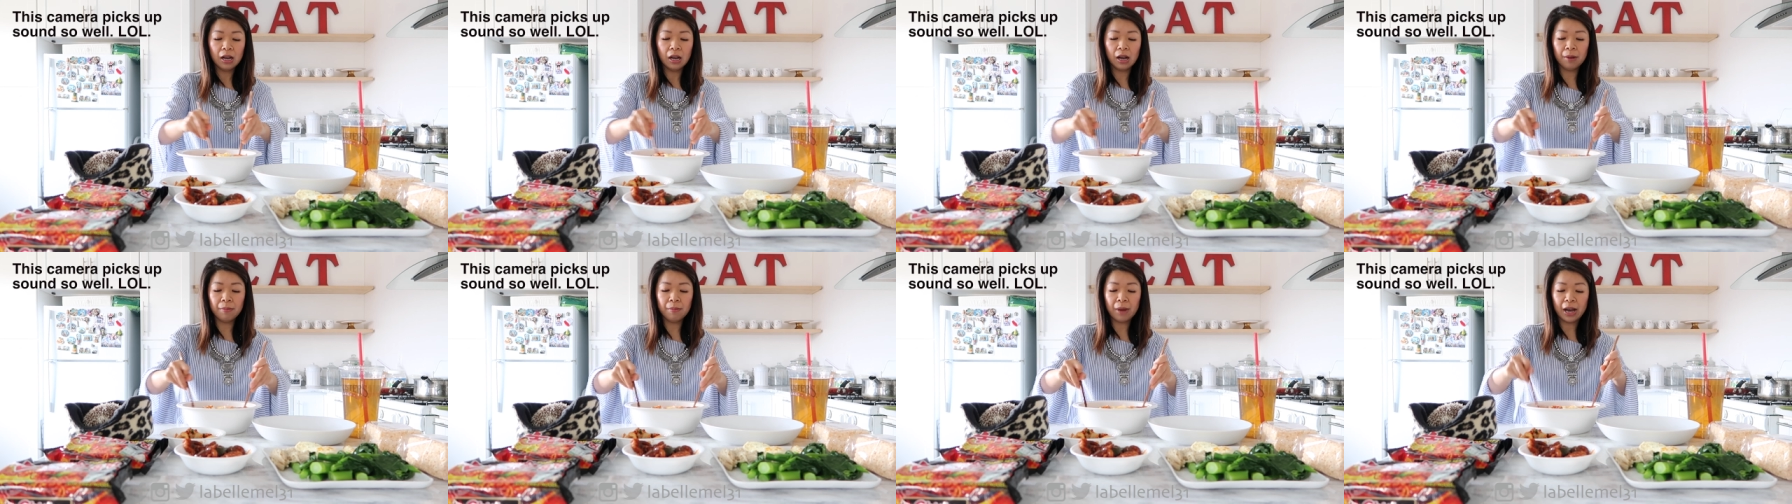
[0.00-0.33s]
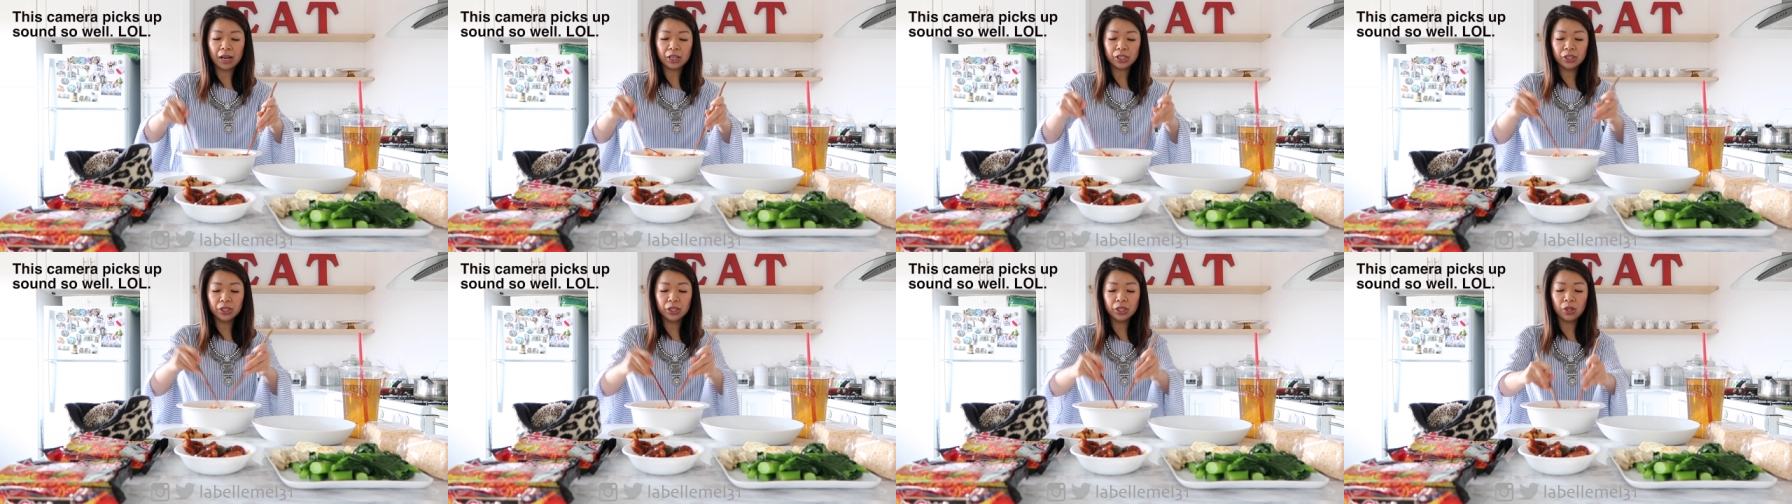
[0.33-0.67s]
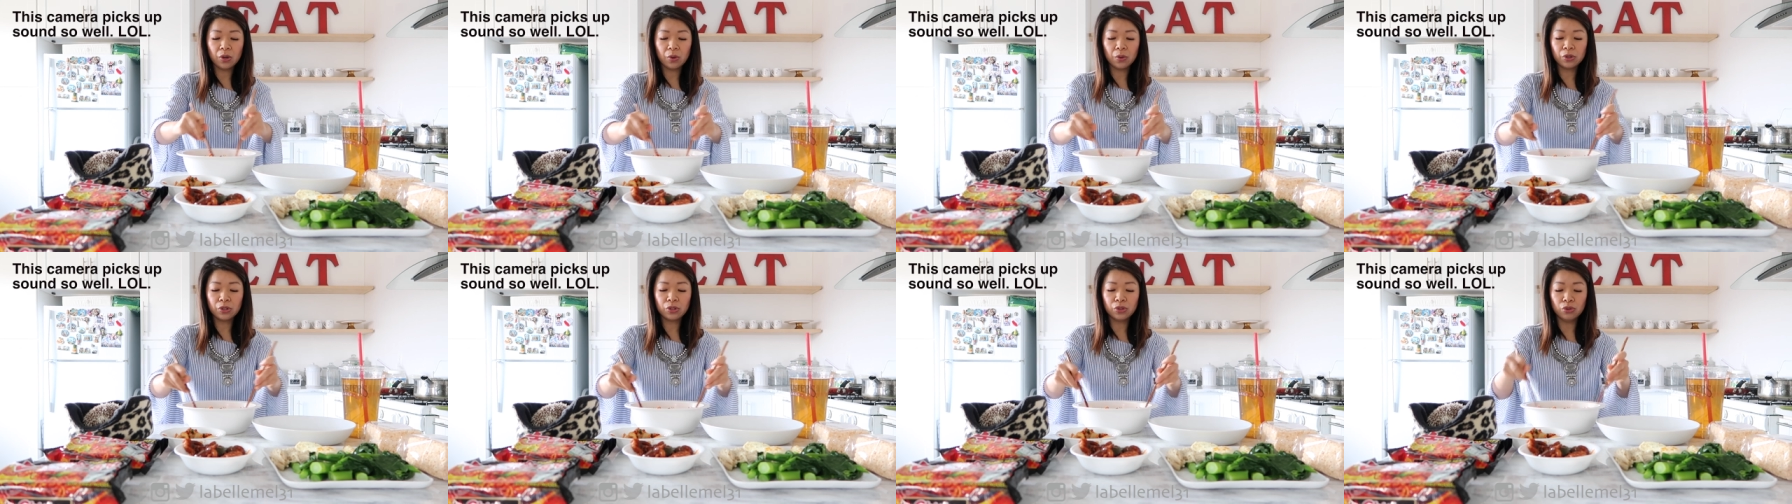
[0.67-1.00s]
I'm actually
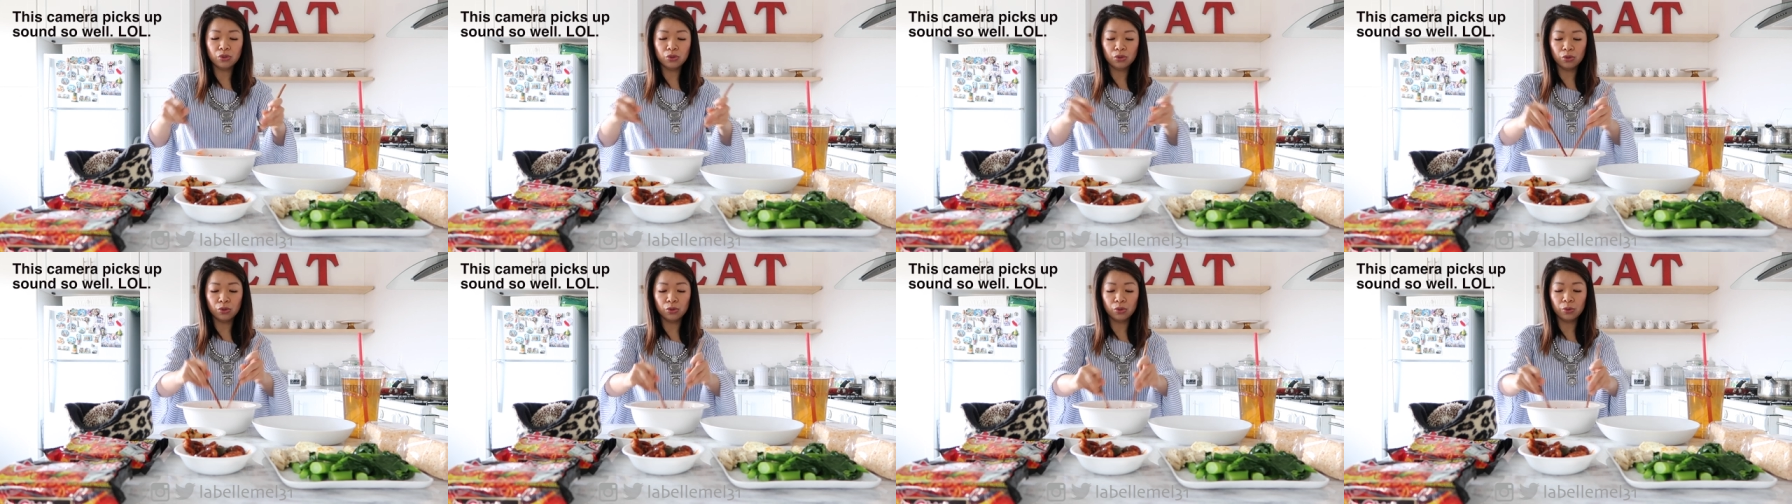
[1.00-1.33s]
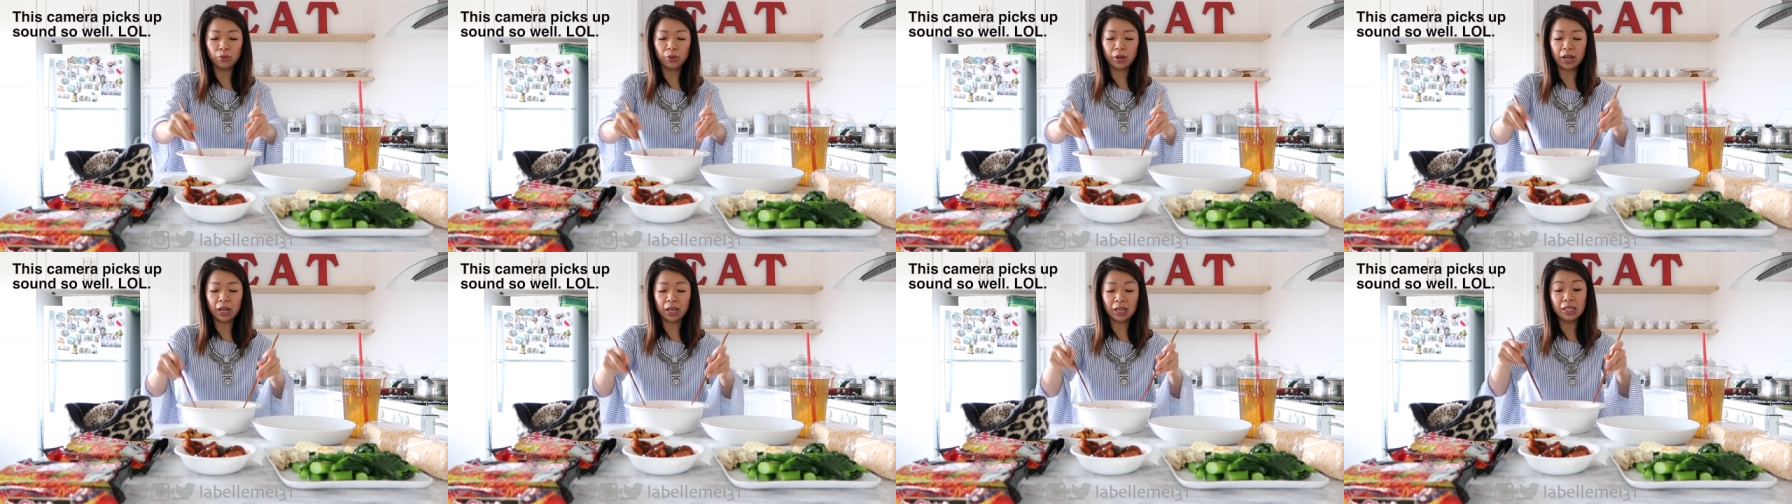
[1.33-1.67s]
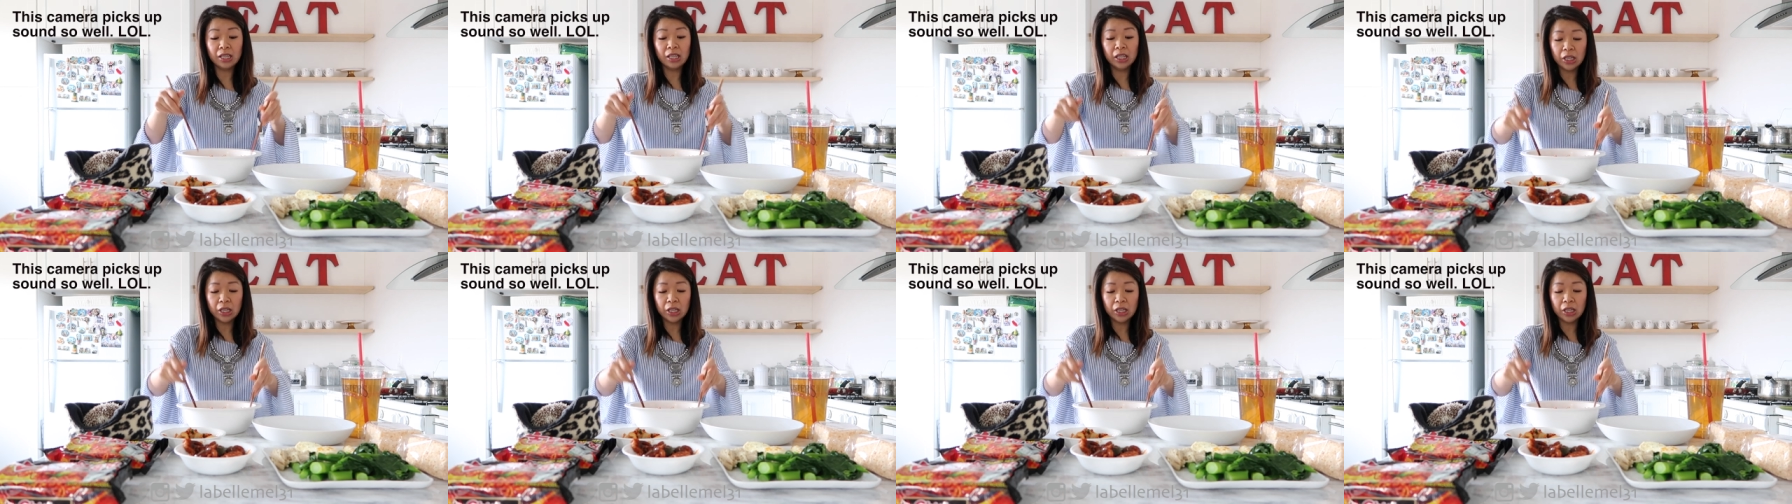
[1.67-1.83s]
going to do a